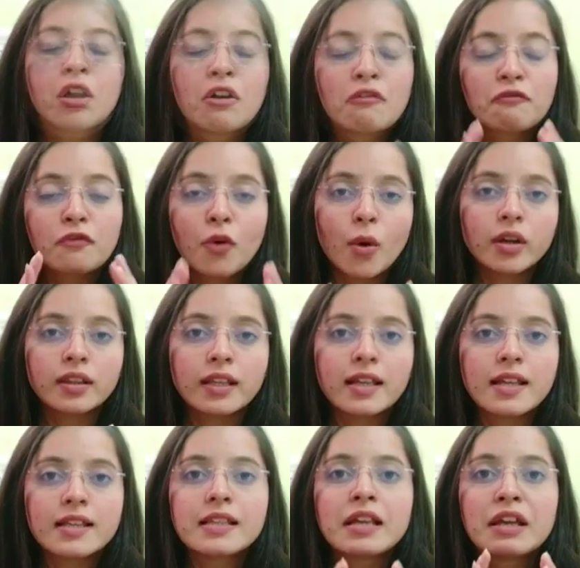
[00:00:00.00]
Fourth
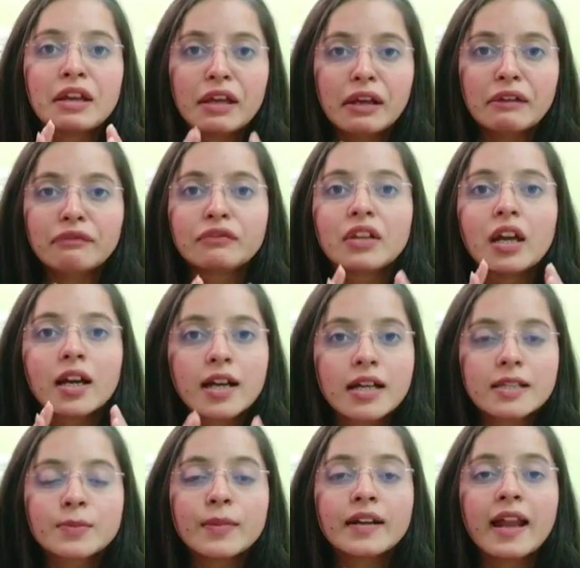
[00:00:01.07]
is, if the
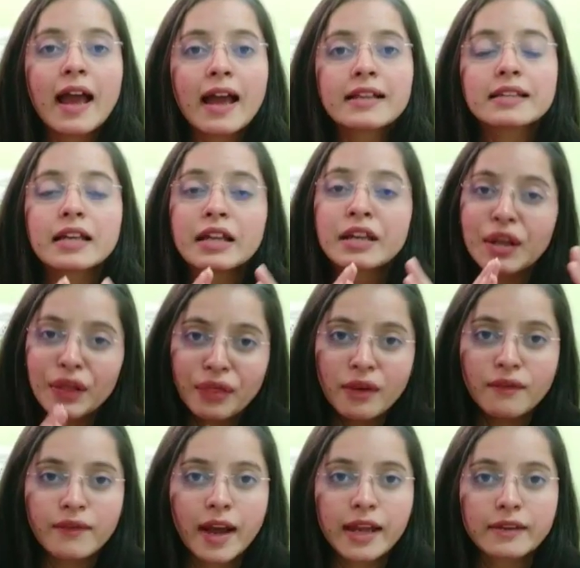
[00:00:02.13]
husband has
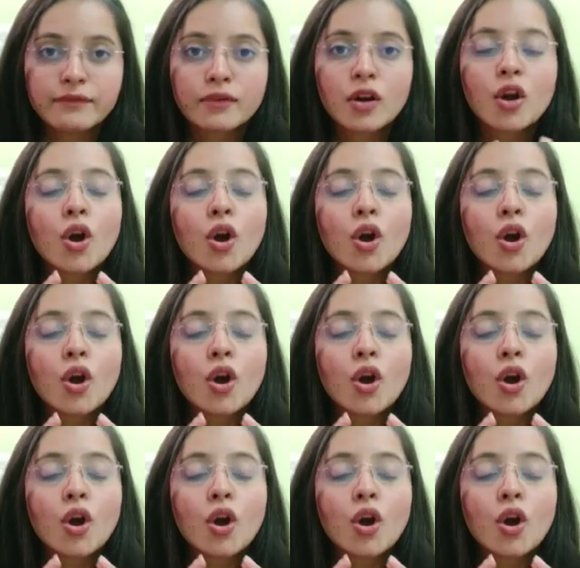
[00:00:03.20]
another wife